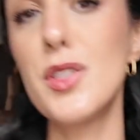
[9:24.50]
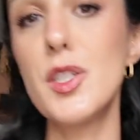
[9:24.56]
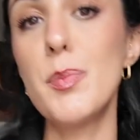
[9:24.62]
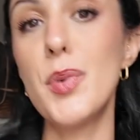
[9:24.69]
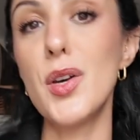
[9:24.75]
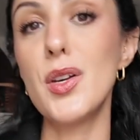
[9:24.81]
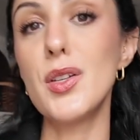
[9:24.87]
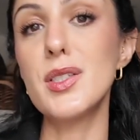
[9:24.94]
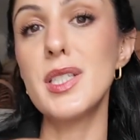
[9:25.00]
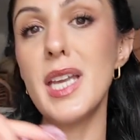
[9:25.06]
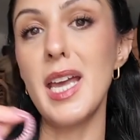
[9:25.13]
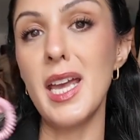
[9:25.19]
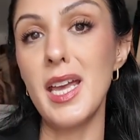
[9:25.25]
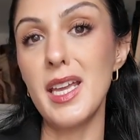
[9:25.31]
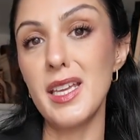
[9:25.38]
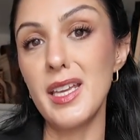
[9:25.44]
to put
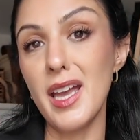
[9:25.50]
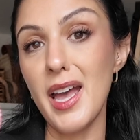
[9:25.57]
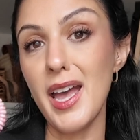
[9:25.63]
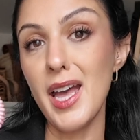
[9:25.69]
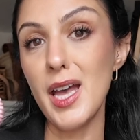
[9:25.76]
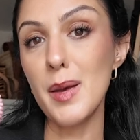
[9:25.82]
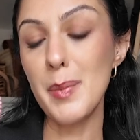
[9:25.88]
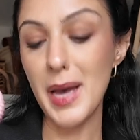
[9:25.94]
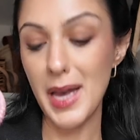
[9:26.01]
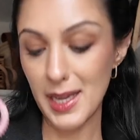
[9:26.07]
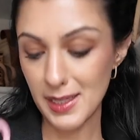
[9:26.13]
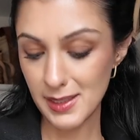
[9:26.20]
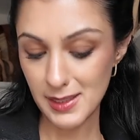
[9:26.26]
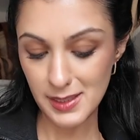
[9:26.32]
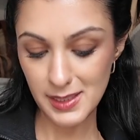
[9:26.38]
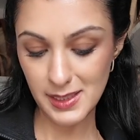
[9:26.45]
a
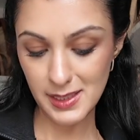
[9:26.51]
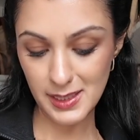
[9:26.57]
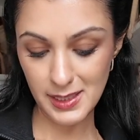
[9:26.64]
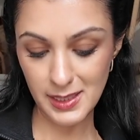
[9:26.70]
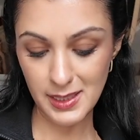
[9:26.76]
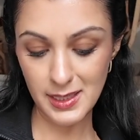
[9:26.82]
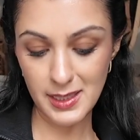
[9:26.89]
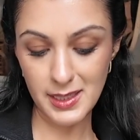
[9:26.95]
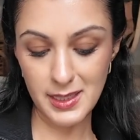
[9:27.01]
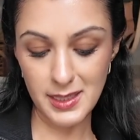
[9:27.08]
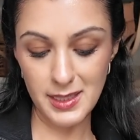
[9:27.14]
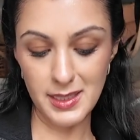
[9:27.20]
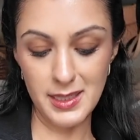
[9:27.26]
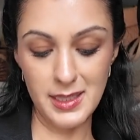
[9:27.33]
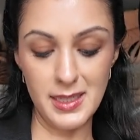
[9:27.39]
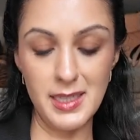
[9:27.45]
hairband
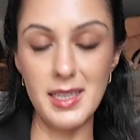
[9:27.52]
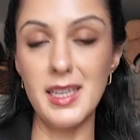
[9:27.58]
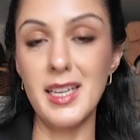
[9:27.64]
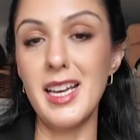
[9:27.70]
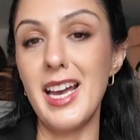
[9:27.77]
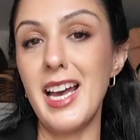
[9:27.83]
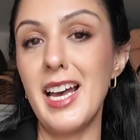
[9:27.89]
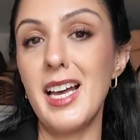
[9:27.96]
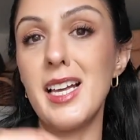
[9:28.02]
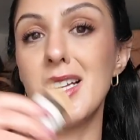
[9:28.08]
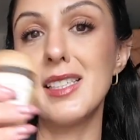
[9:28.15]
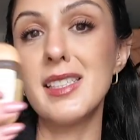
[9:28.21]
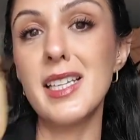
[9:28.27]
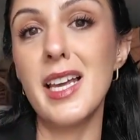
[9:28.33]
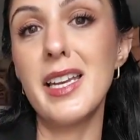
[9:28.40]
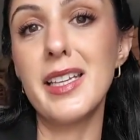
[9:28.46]

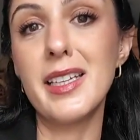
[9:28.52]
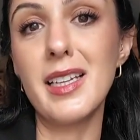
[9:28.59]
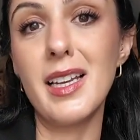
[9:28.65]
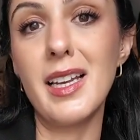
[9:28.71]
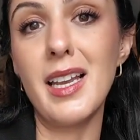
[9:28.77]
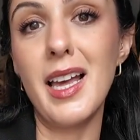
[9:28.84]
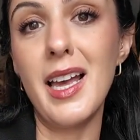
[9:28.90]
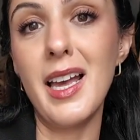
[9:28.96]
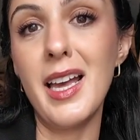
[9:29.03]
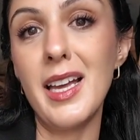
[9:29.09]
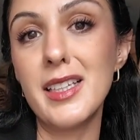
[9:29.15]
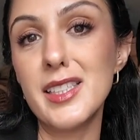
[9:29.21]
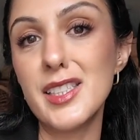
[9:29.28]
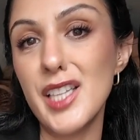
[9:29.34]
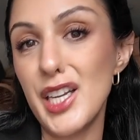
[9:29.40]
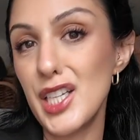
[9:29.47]
and a little
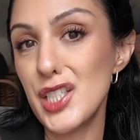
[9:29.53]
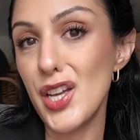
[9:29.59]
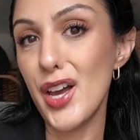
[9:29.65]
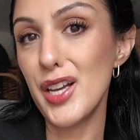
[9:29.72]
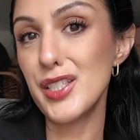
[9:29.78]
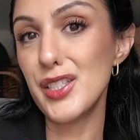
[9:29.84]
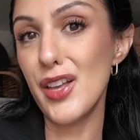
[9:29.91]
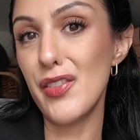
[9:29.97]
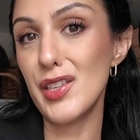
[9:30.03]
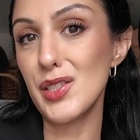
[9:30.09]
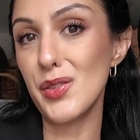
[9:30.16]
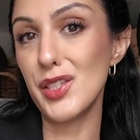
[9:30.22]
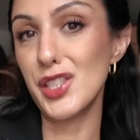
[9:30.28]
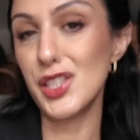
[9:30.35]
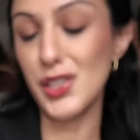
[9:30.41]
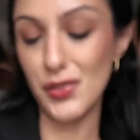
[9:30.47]
hand sanitizer. This
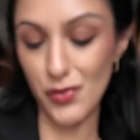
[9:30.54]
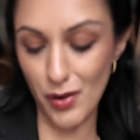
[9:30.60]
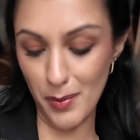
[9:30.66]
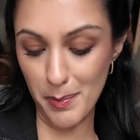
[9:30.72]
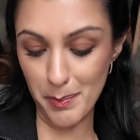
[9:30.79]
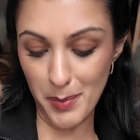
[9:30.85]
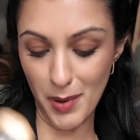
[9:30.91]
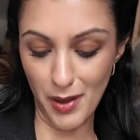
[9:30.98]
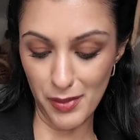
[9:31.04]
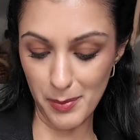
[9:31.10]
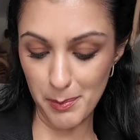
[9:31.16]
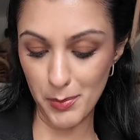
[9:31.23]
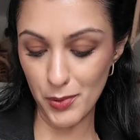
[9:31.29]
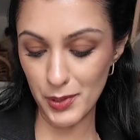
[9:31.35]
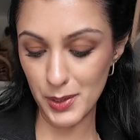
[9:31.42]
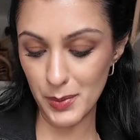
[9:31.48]
one is just from Bath
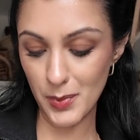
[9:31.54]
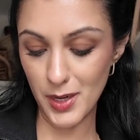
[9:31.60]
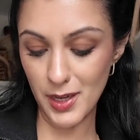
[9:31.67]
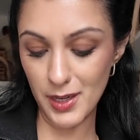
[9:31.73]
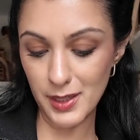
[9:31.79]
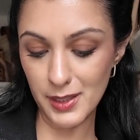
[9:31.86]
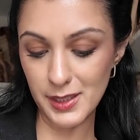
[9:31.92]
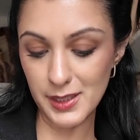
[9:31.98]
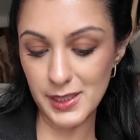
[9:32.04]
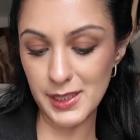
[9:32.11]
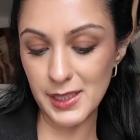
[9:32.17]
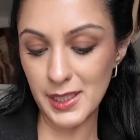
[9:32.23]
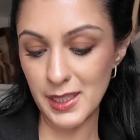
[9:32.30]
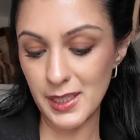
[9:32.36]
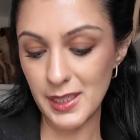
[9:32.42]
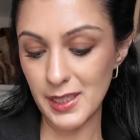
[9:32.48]
and Body Works.
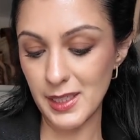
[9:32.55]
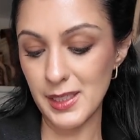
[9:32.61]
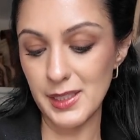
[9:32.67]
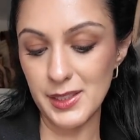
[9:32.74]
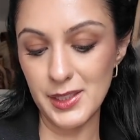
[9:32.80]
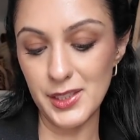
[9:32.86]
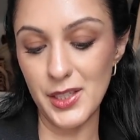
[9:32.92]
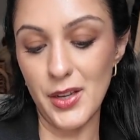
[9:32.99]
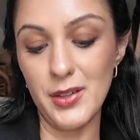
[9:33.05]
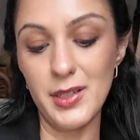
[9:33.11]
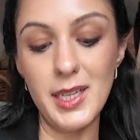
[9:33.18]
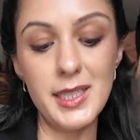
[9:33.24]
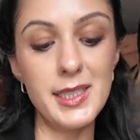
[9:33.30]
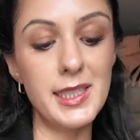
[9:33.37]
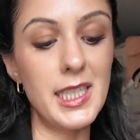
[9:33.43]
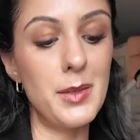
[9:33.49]
So
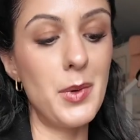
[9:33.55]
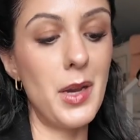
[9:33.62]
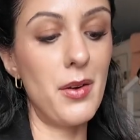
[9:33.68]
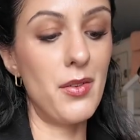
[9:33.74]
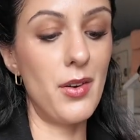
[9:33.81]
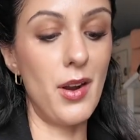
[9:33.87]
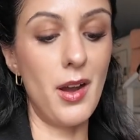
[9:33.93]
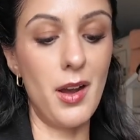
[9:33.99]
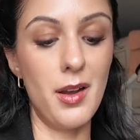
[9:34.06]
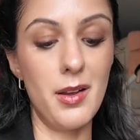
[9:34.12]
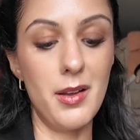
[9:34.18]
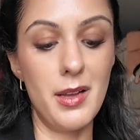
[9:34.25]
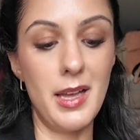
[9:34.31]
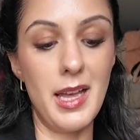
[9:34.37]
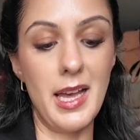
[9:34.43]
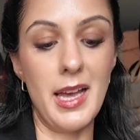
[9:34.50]
let's see where we are
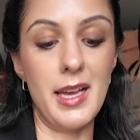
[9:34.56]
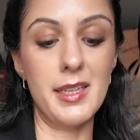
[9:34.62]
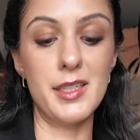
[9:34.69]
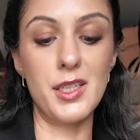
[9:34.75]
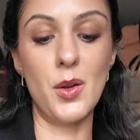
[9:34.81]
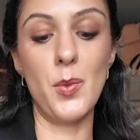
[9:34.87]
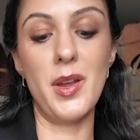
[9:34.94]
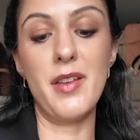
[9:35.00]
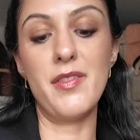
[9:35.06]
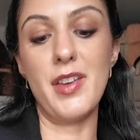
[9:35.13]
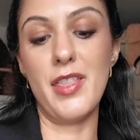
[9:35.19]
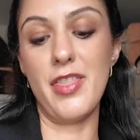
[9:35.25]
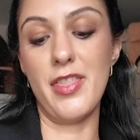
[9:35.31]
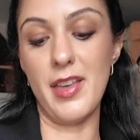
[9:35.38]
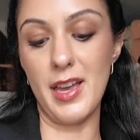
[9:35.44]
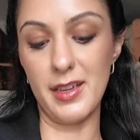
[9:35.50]
at with
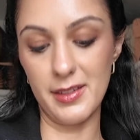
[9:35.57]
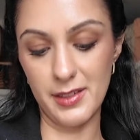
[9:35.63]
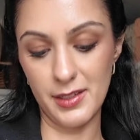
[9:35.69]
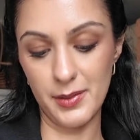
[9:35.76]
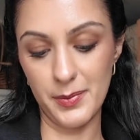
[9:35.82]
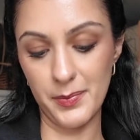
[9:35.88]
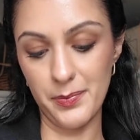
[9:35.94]
that.